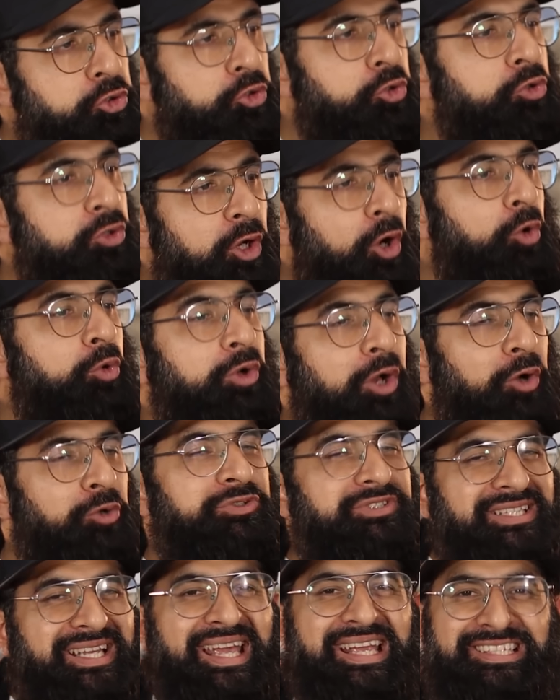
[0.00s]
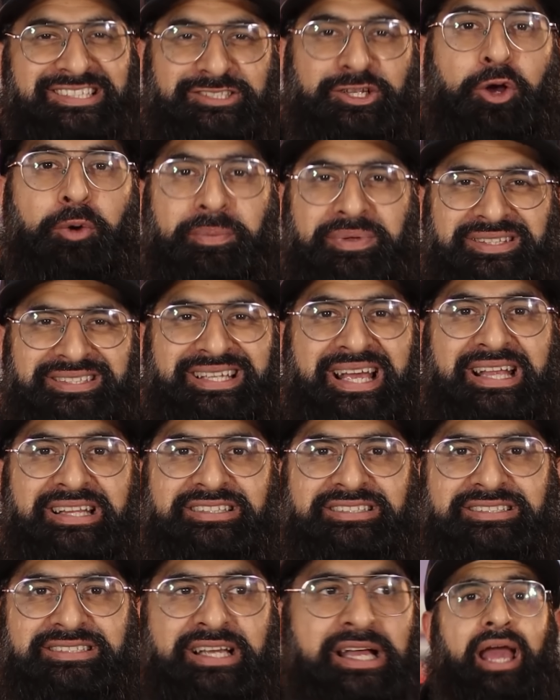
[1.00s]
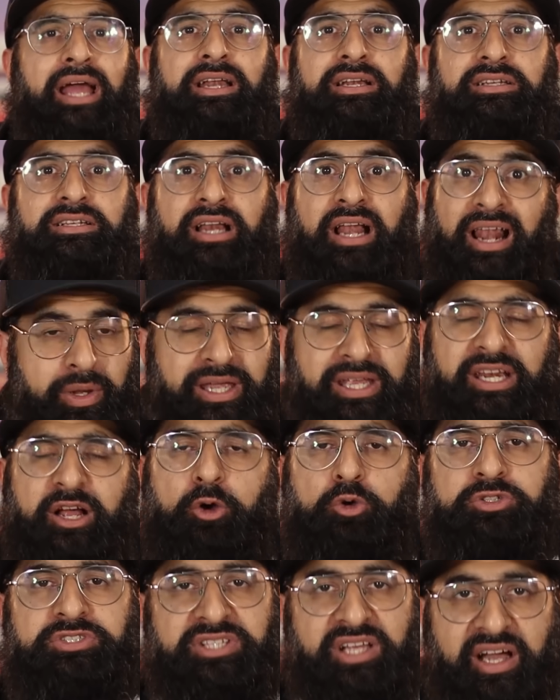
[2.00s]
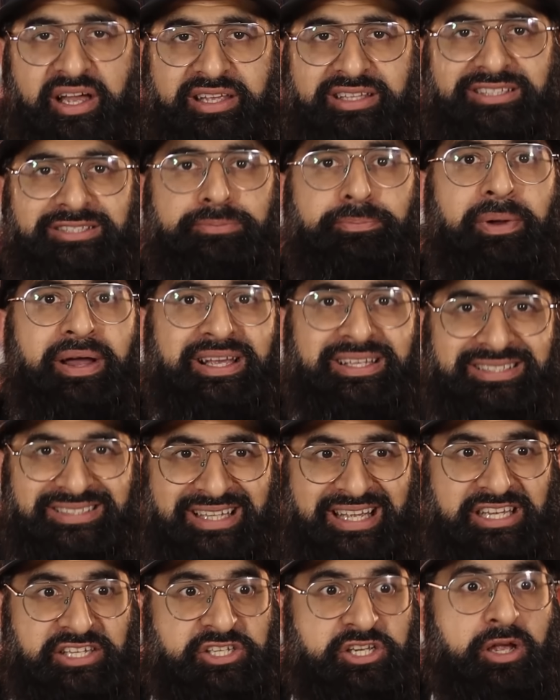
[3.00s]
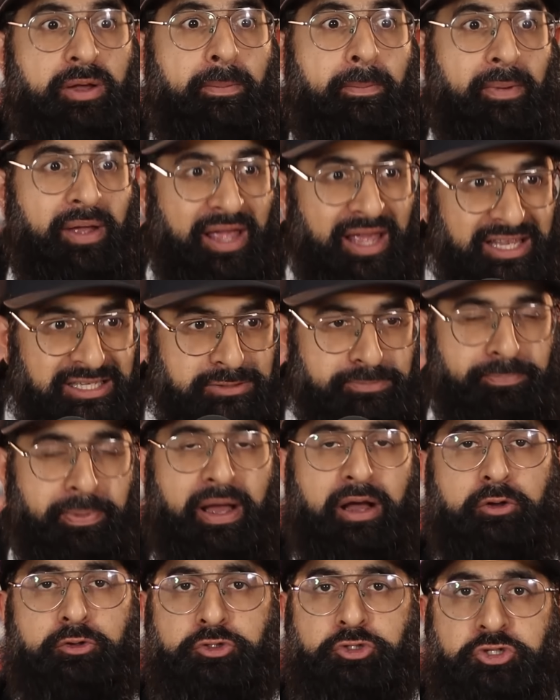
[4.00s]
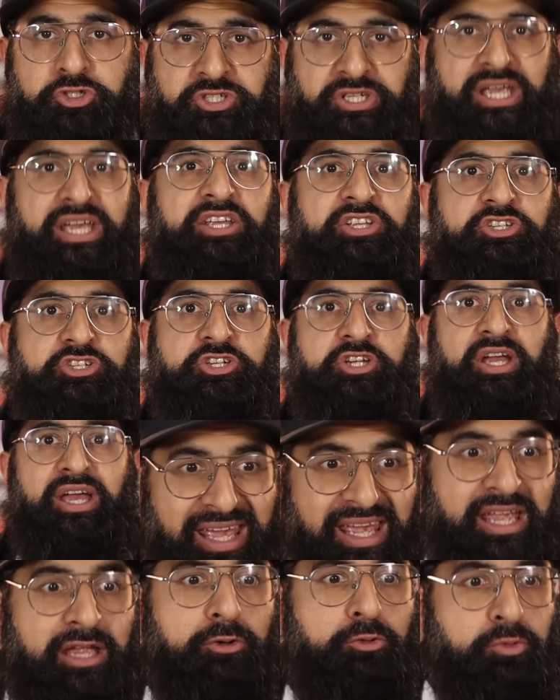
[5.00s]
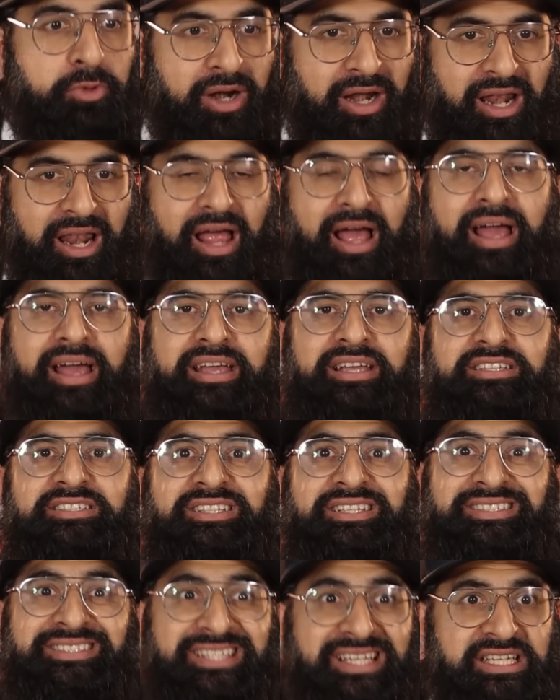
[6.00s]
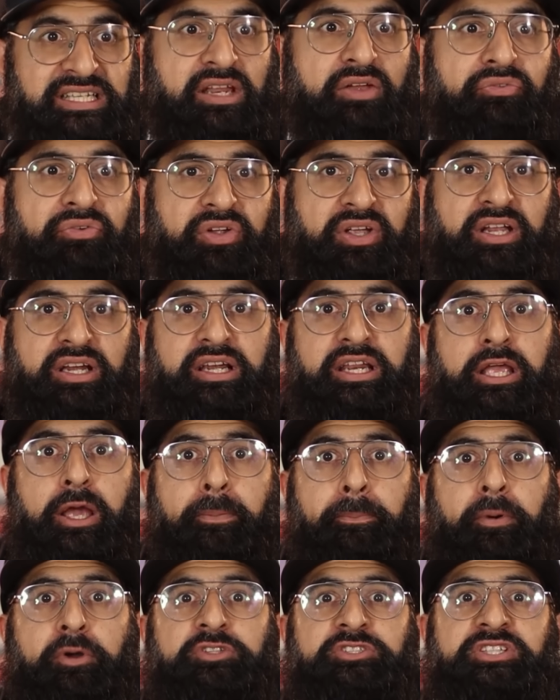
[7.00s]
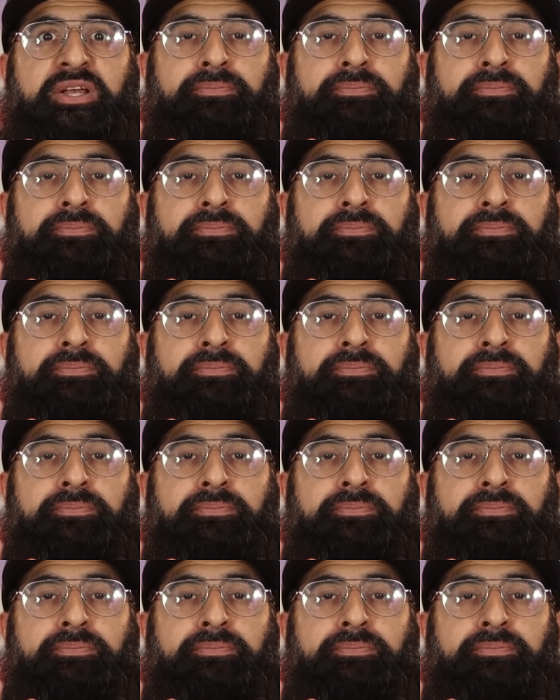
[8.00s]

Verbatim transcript: you know goes against common sense. And we know science by its nature is bound to change. It relies significantly upon